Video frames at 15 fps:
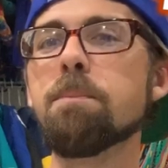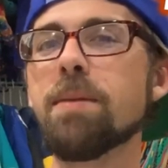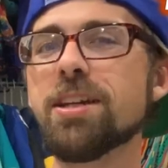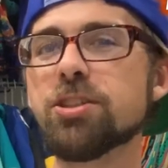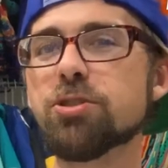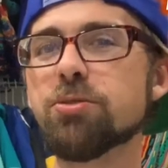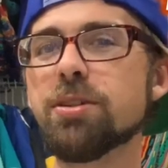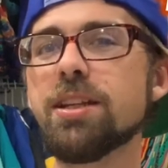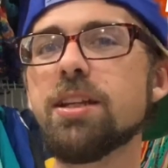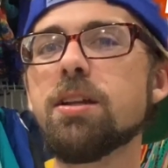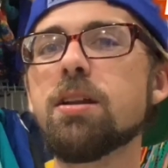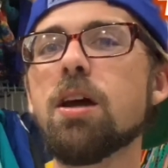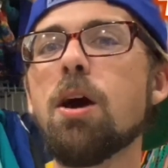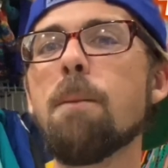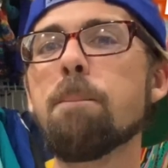
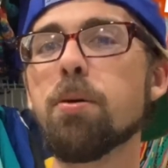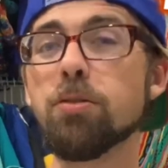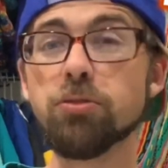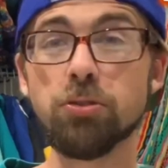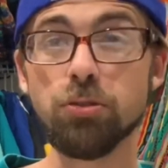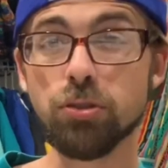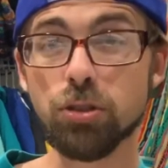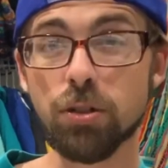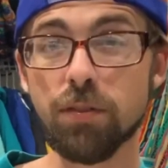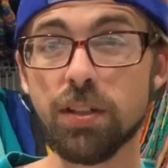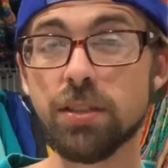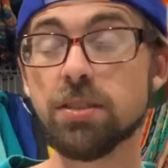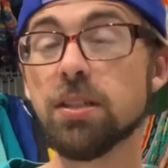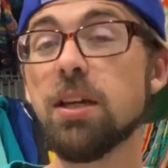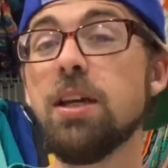measuring postal
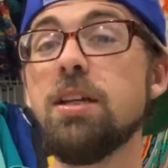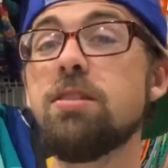service.